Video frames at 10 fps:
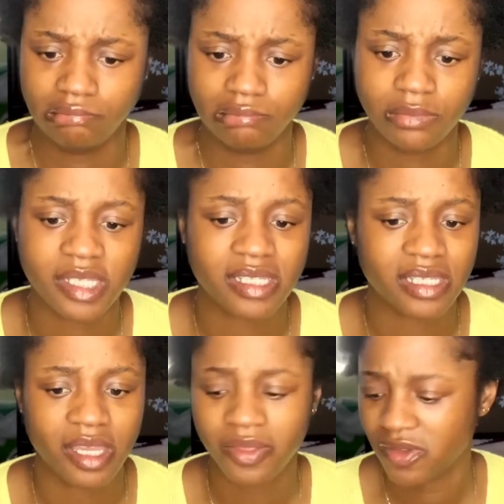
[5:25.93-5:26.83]

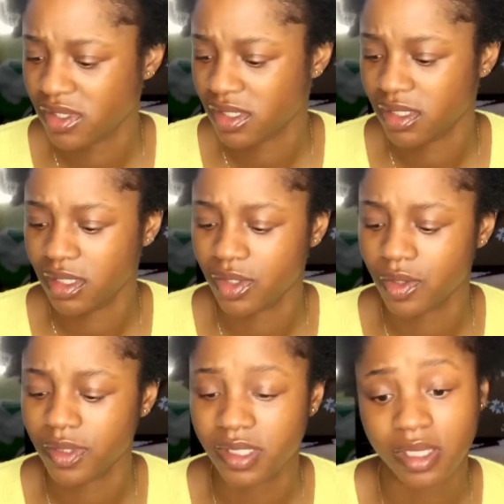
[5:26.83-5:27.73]
synths. It's
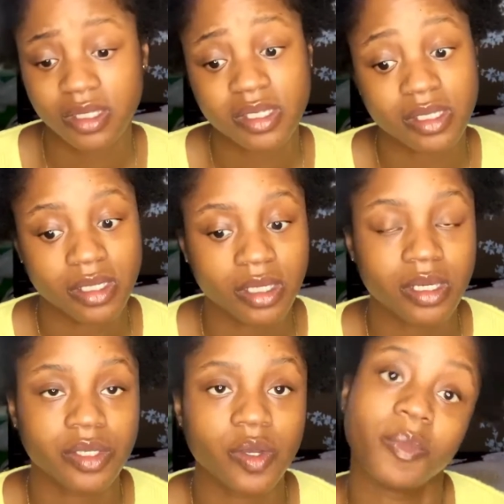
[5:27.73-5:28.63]
called synths.
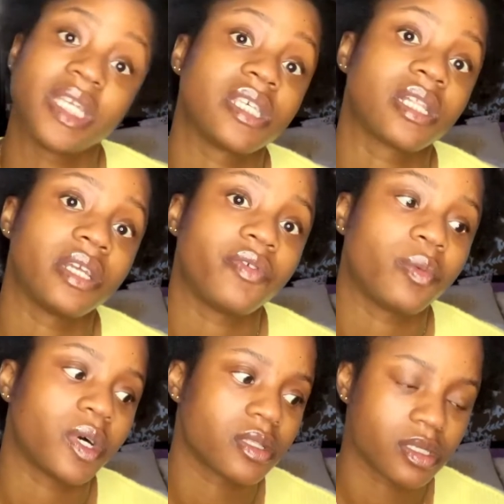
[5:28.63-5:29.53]
So basically
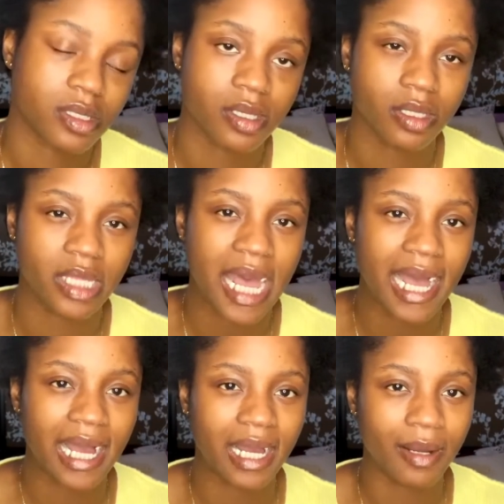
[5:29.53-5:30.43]
robots
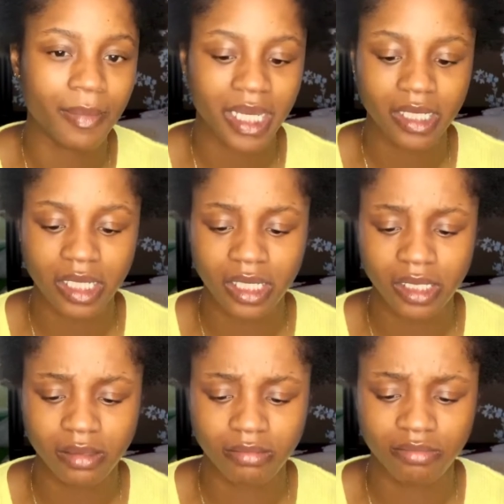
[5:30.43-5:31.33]
that are made
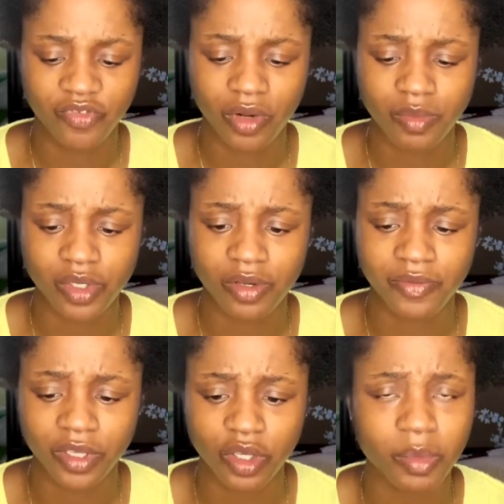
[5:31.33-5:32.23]
in forms of
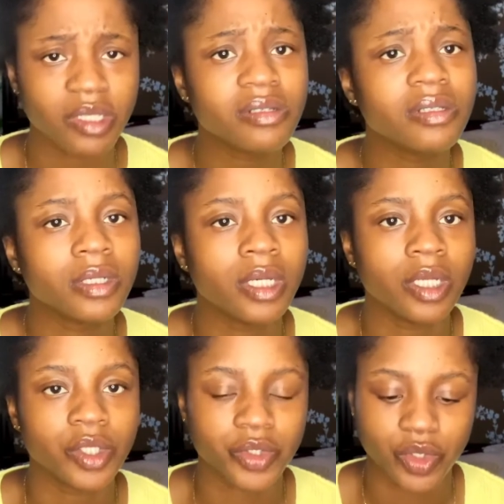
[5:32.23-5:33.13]
human
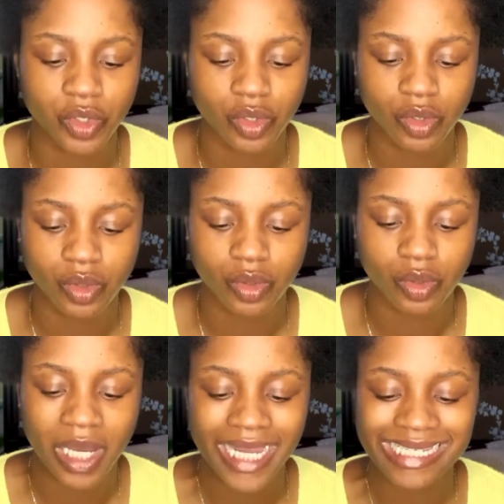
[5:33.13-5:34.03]
to
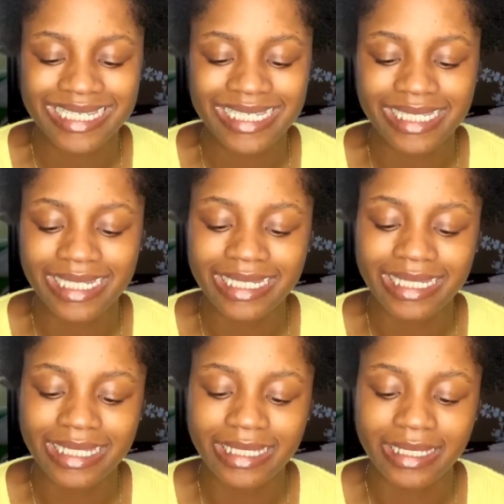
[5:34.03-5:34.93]

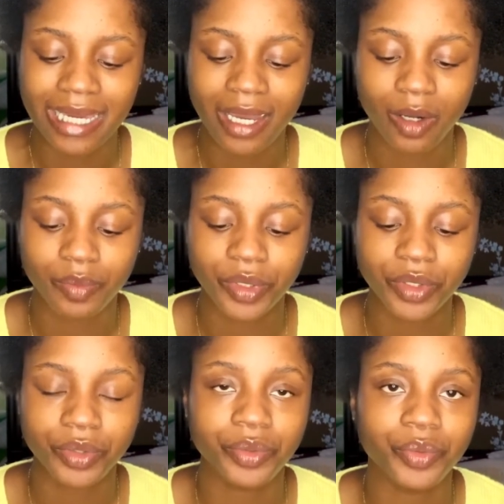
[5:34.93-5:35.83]
ideally help you